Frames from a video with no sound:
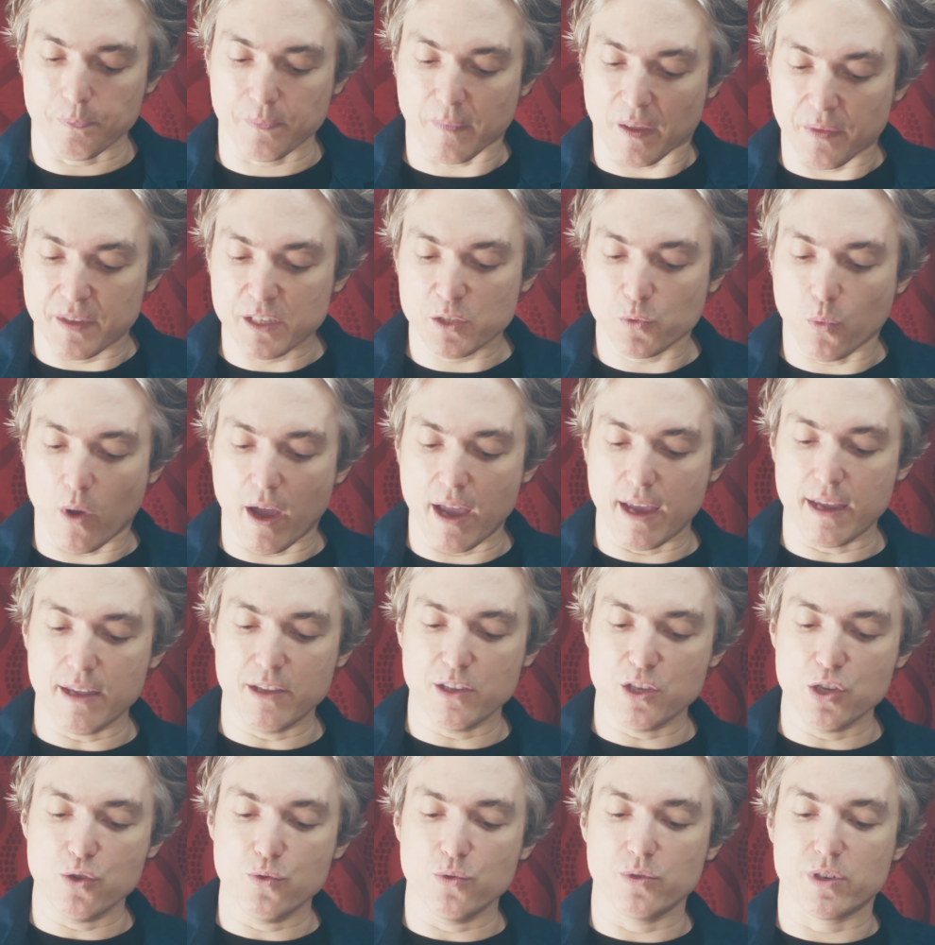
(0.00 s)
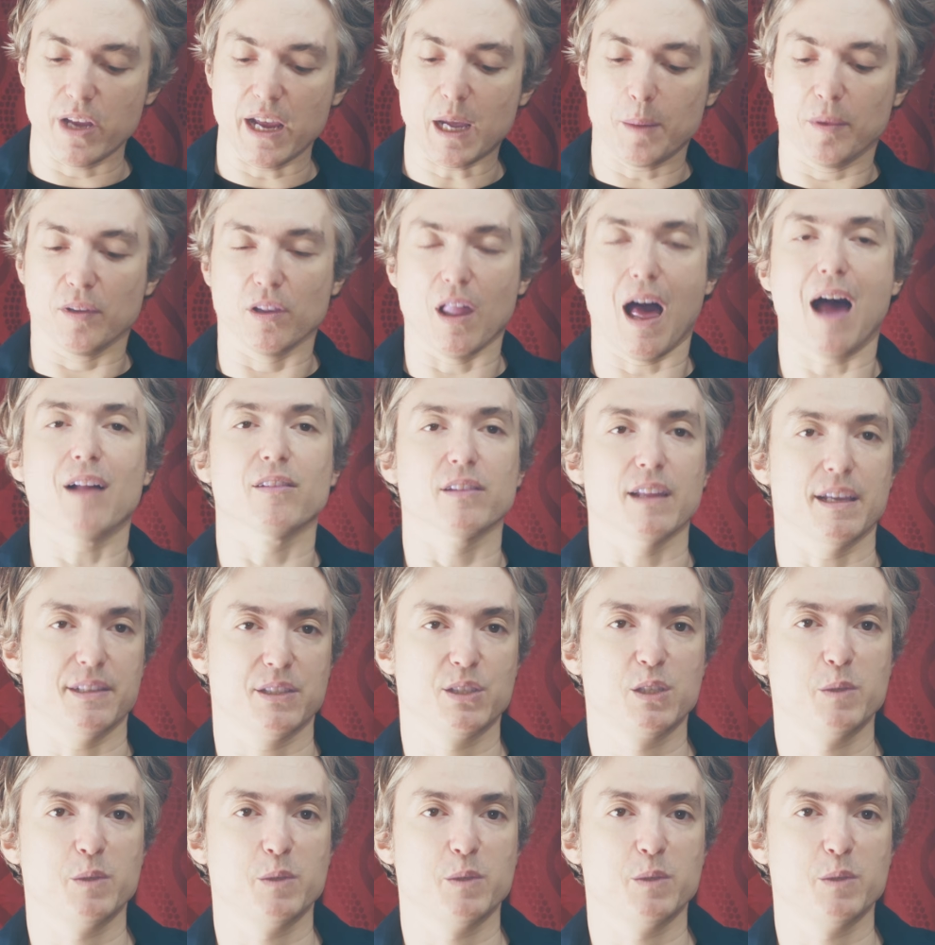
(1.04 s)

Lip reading: This way, you take up a lot less